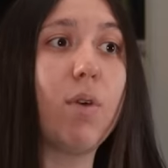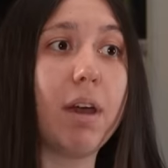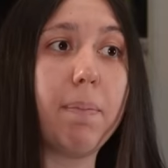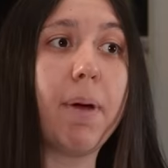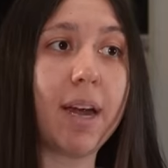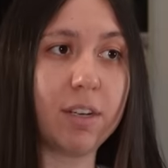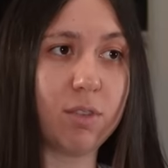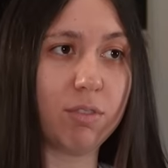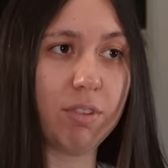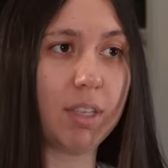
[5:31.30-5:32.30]
were part
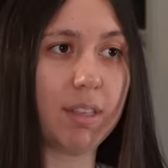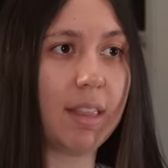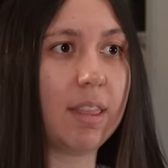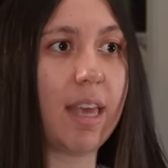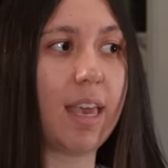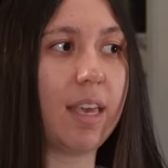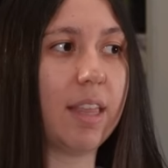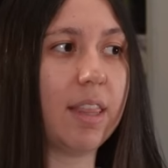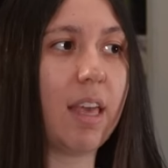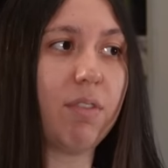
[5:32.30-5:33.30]
of it. And
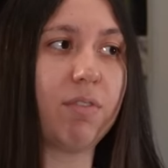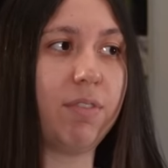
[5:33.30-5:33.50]
they